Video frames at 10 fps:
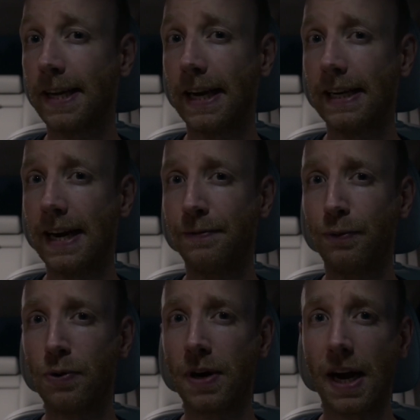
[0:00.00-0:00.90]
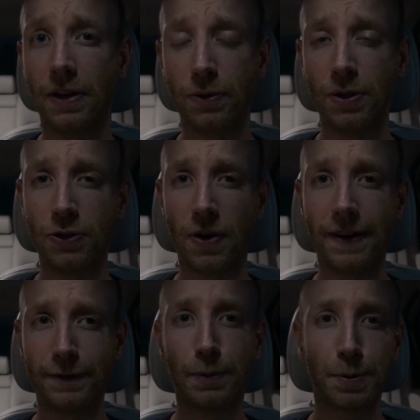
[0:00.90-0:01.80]
And therefore, I couldn't
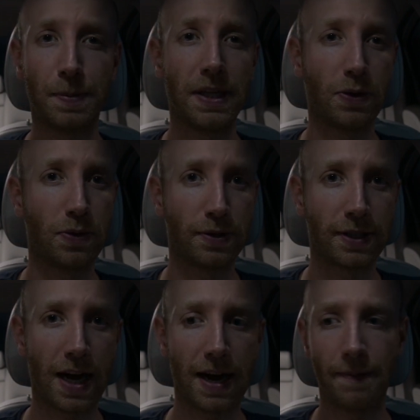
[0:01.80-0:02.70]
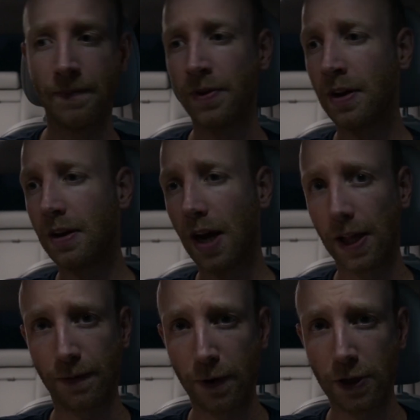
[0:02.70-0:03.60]
drive top speed the whole time.
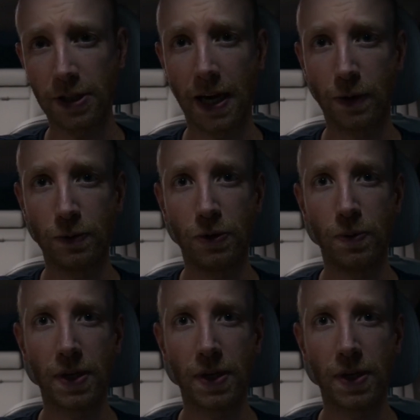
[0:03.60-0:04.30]
At first, I could do